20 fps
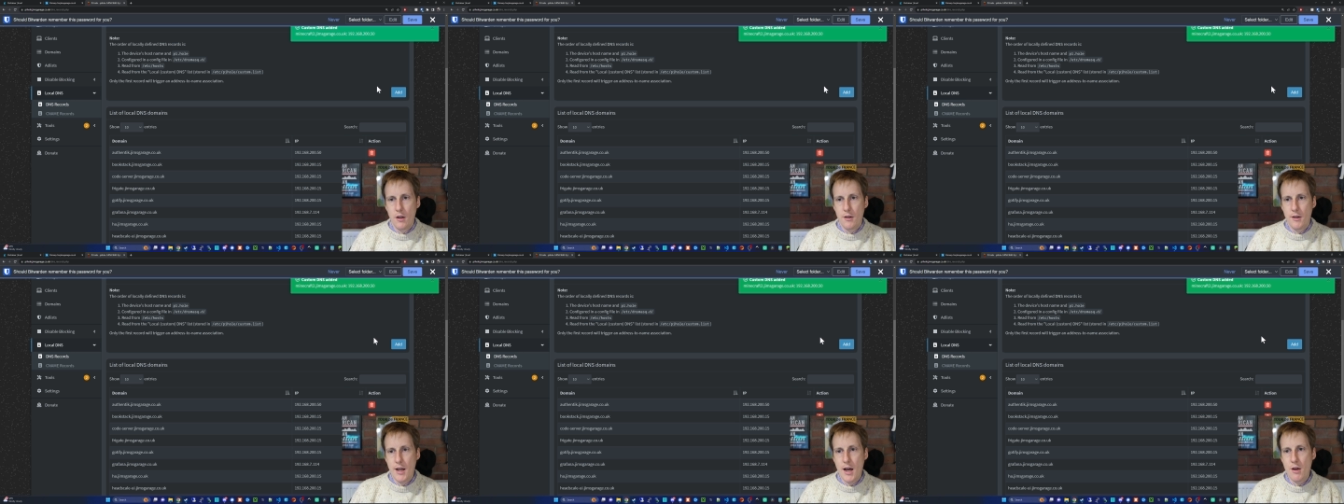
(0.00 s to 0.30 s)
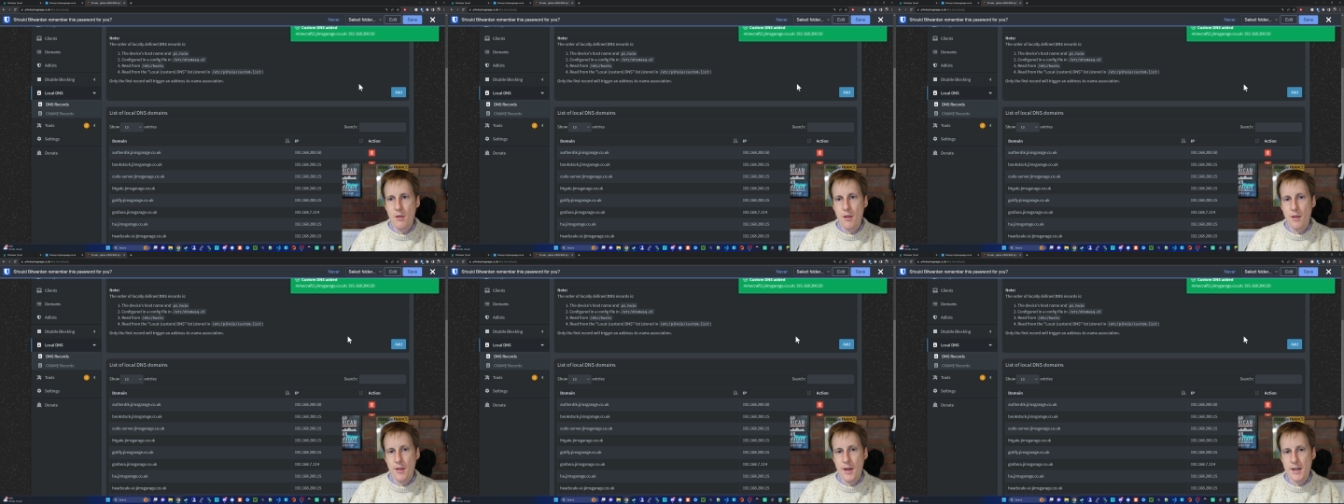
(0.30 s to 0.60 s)

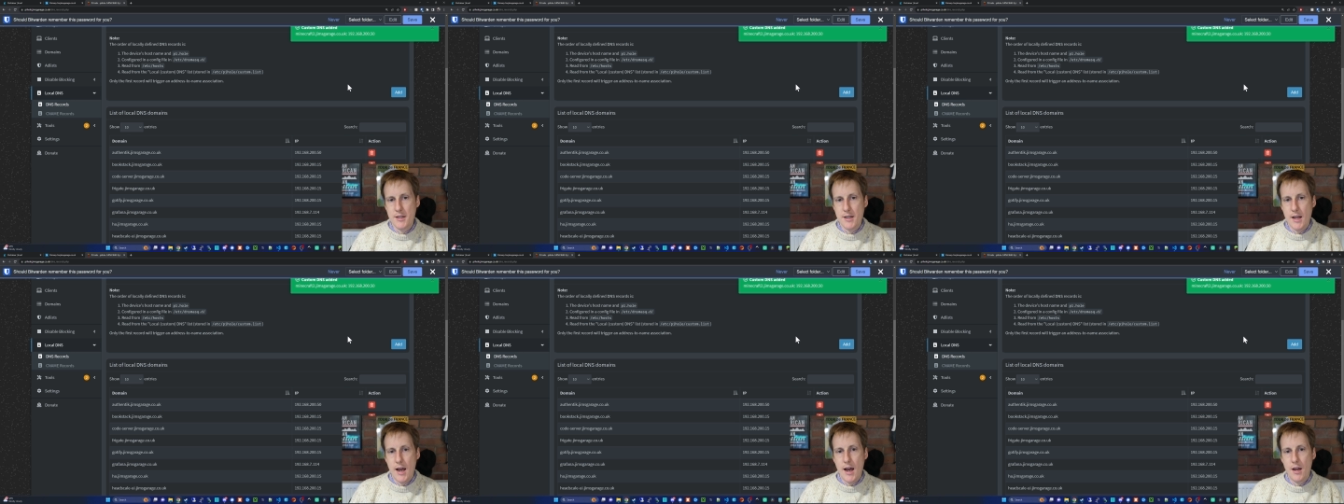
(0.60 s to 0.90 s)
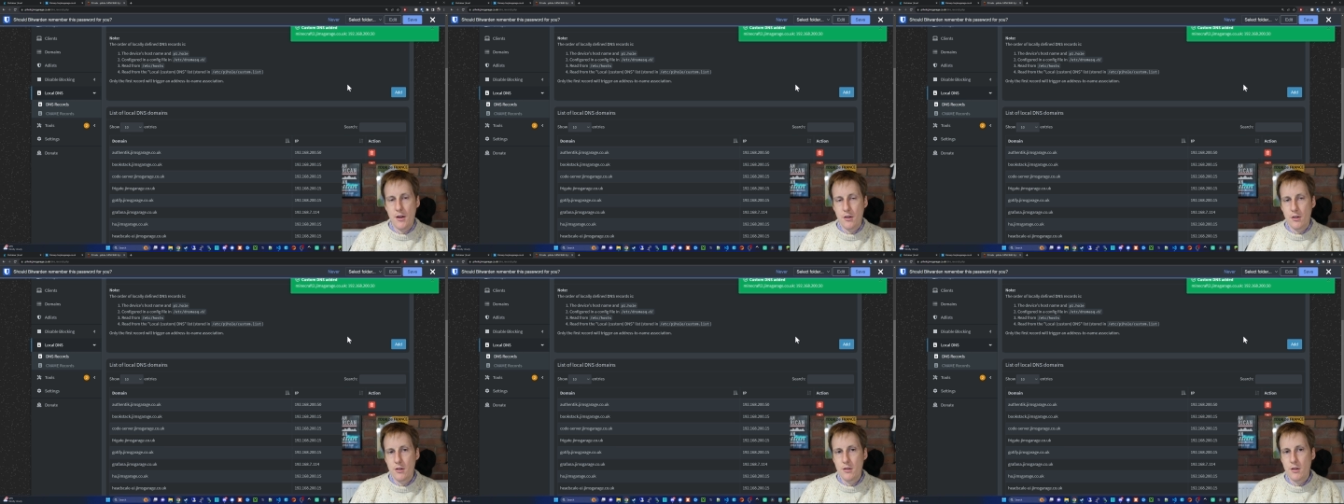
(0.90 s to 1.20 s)
Now that that's
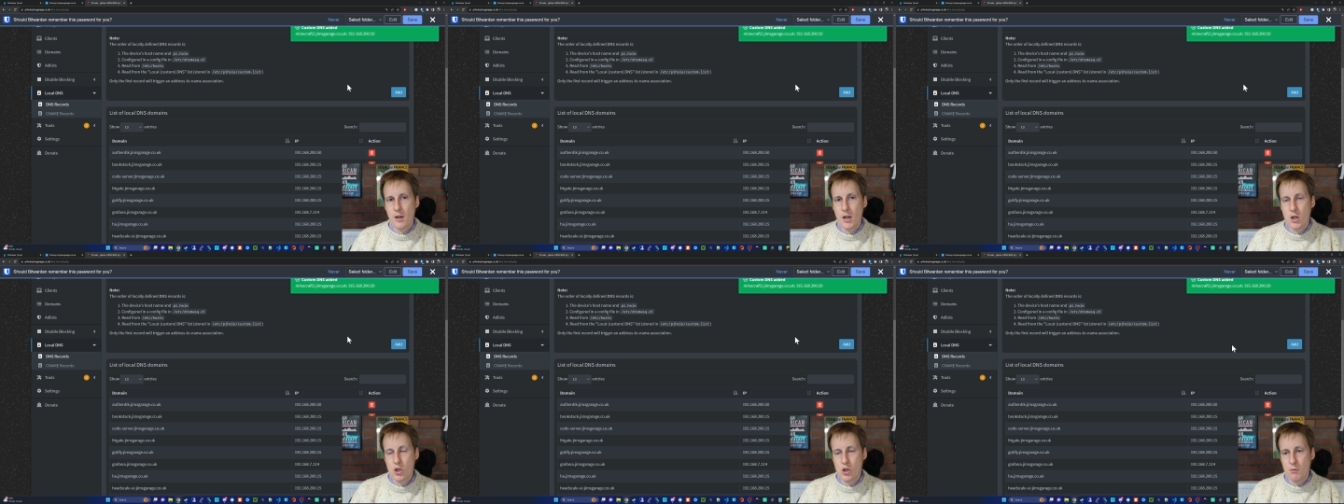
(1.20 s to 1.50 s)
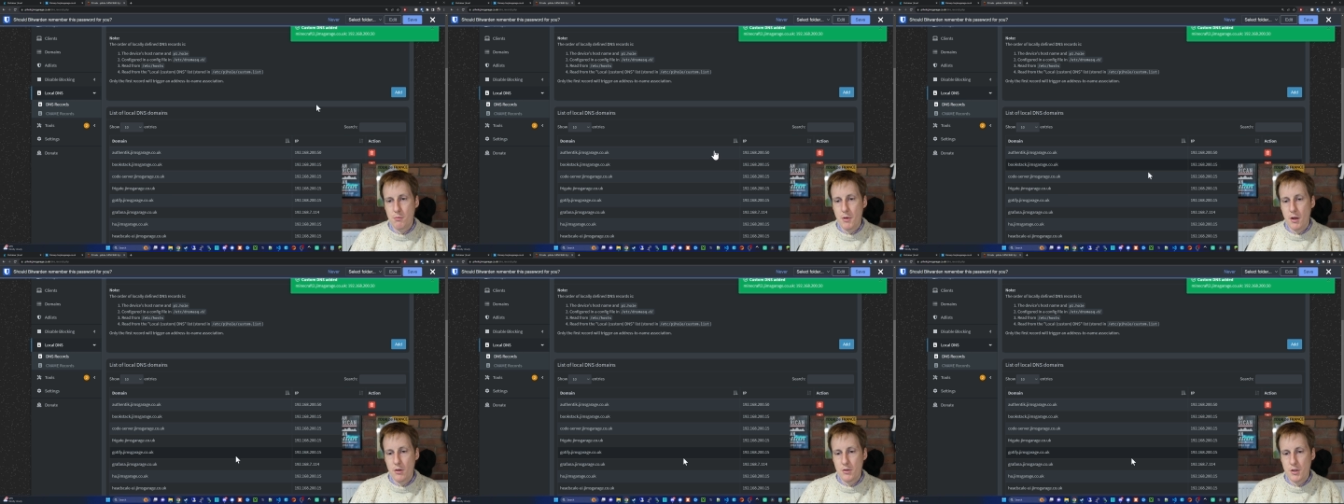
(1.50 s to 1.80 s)
added, I
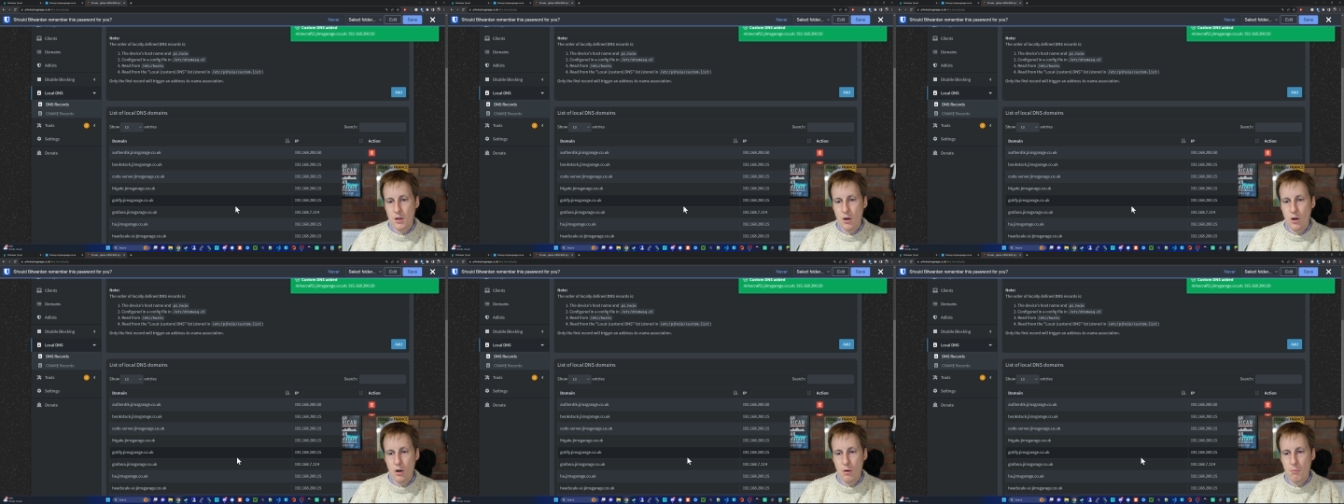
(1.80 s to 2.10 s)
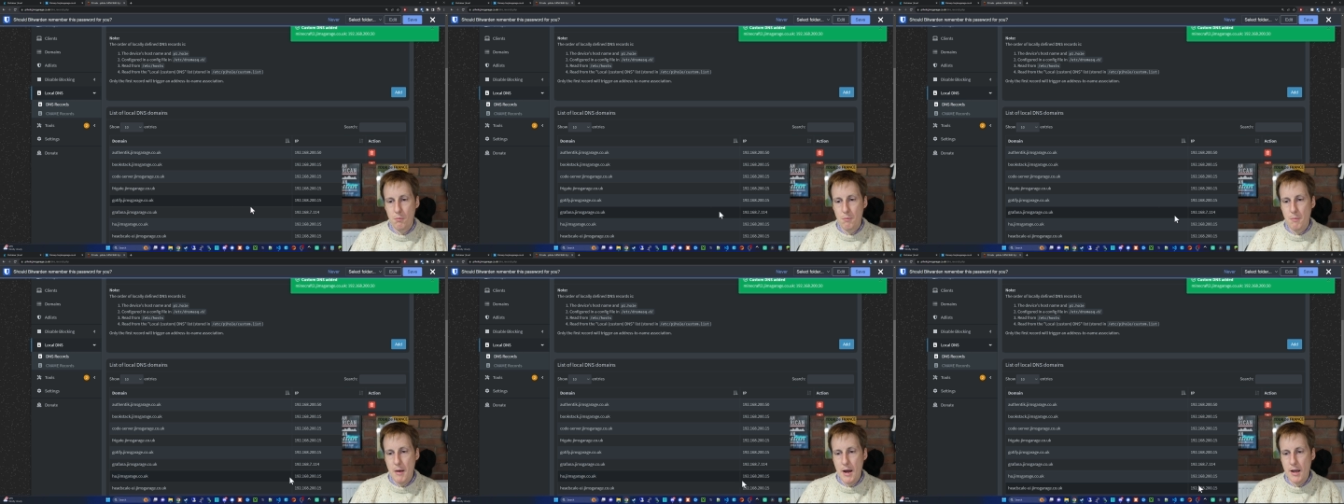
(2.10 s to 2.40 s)
should be able to
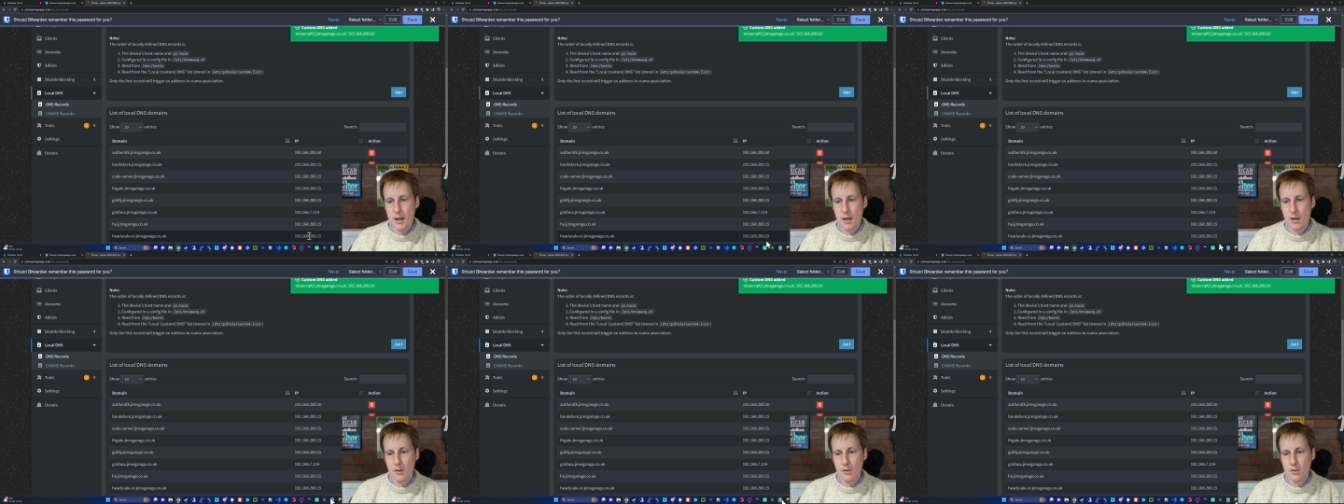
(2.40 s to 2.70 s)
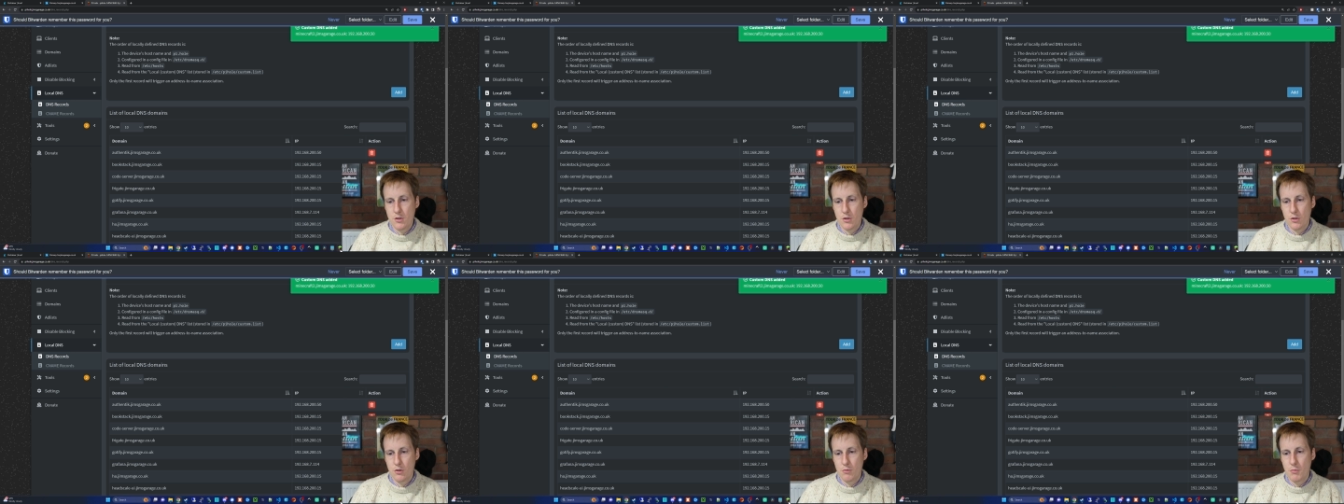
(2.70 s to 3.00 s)
hop back
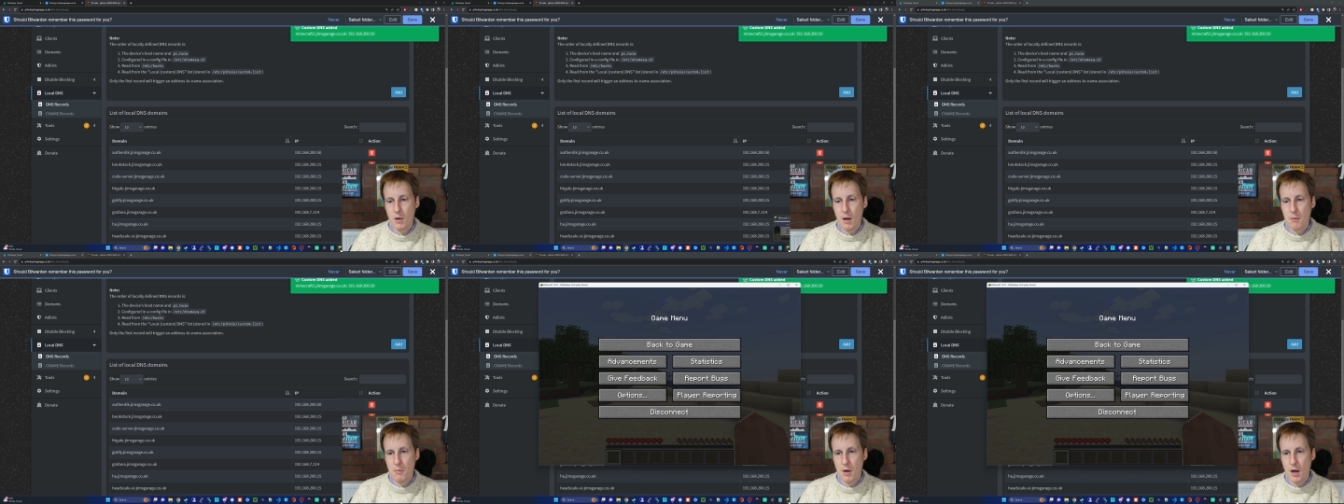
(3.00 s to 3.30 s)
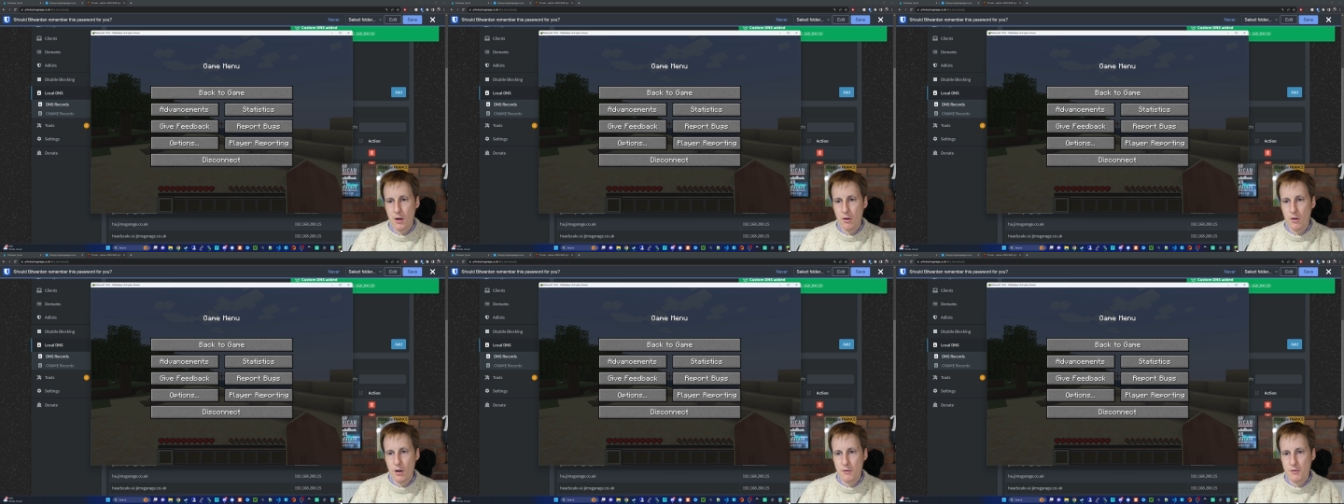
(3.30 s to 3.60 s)
into my
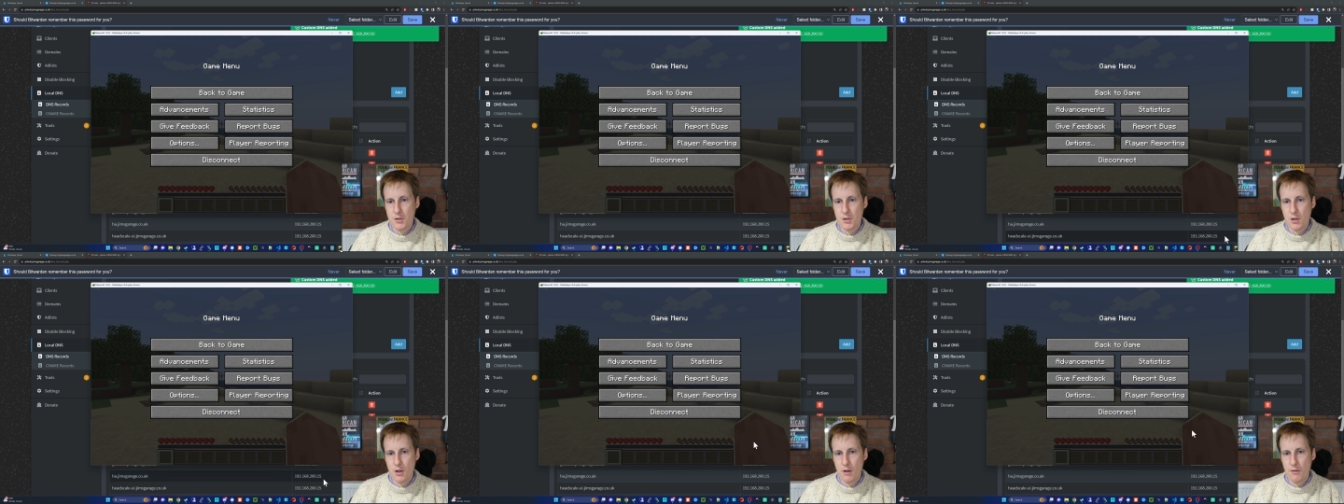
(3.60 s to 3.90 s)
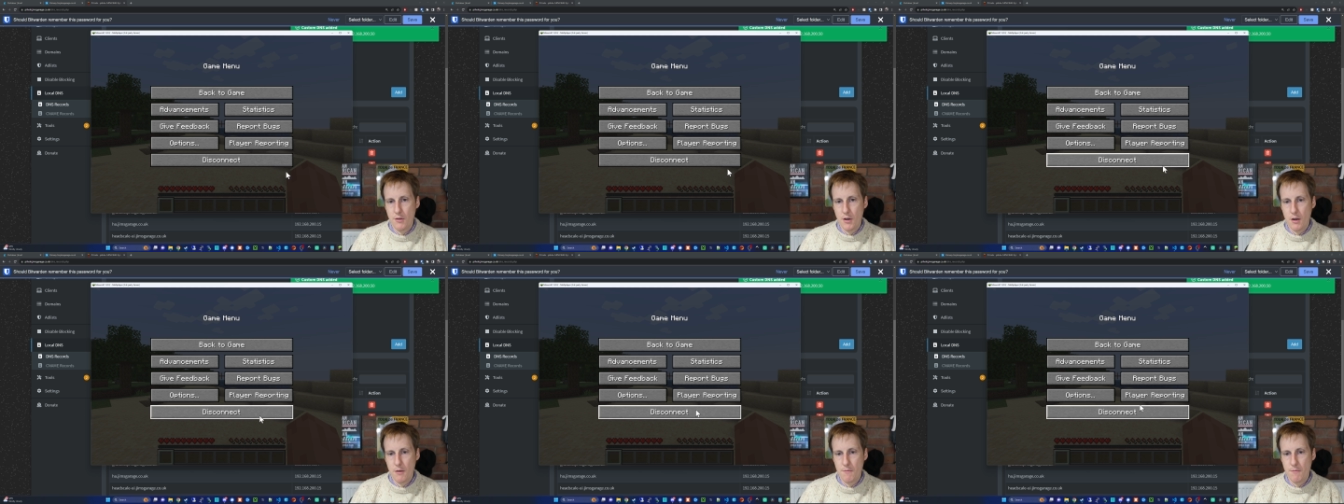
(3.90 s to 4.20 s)
Minecraft
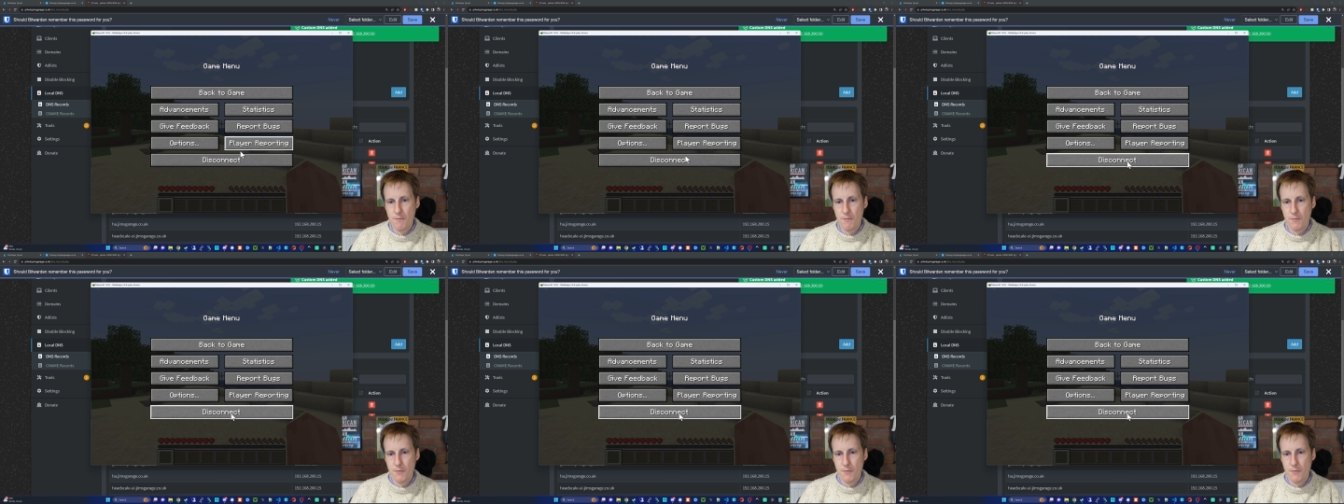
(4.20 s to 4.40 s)
server,